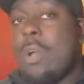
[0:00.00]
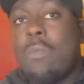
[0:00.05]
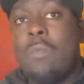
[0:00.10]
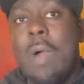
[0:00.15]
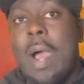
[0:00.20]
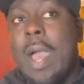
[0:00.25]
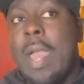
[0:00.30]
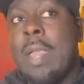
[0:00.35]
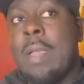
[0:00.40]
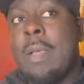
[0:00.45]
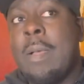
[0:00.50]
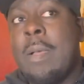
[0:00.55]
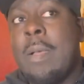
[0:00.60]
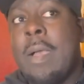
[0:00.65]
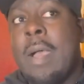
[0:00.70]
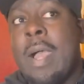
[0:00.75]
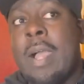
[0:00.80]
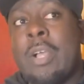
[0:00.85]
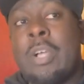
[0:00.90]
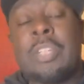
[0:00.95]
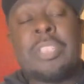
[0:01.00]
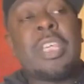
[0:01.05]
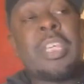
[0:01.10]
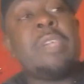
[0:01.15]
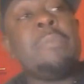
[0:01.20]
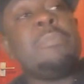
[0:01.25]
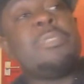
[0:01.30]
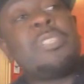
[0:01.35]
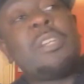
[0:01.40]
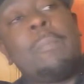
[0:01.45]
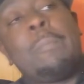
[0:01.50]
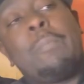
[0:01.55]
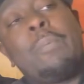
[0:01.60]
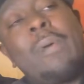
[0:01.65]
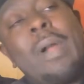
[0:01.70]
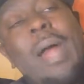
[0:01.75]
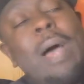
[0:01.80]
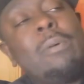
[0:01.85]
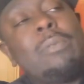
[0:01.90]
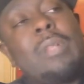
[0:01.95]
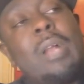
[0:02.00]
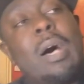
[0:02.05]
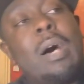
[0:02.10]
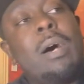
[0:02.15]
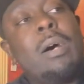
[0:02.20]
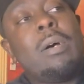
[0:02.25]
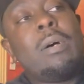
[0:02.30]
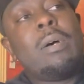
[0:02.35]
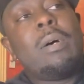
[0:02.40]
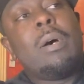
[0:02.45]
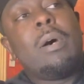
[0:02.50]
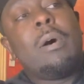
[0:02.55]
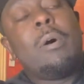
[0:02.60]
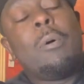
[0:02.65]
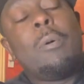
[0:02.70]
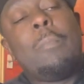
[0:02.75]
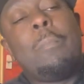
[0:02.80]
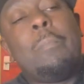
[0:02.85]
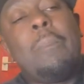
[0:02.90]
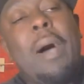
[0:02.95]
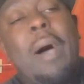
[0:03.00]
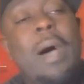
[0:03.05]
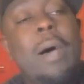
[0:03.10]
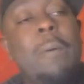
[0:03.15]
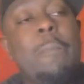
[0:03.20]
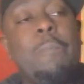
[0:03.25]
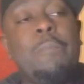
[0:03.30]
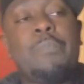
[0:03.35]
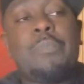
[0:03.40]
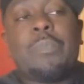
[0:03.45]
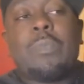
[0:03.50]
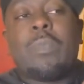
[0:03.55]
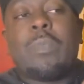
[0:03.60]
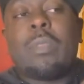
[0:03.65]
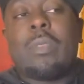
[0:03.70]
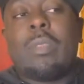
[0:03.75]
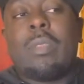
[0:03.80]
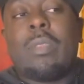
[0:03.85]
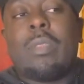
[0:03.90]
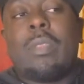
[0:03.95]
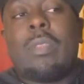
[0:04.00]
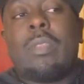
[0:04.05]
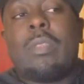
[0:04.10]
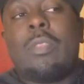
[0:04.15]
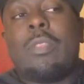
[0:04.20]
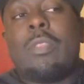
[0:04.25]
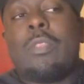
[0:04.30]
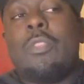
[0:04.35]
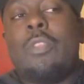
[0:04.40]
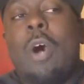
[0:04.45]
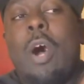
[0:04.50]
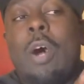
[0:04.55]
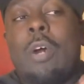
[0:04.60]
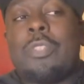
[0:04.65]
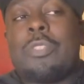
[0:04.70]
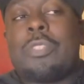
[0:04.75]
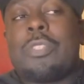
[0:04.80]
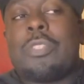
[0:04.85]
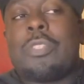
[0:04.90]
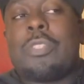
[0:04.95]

right? Because he was the Prowler, but not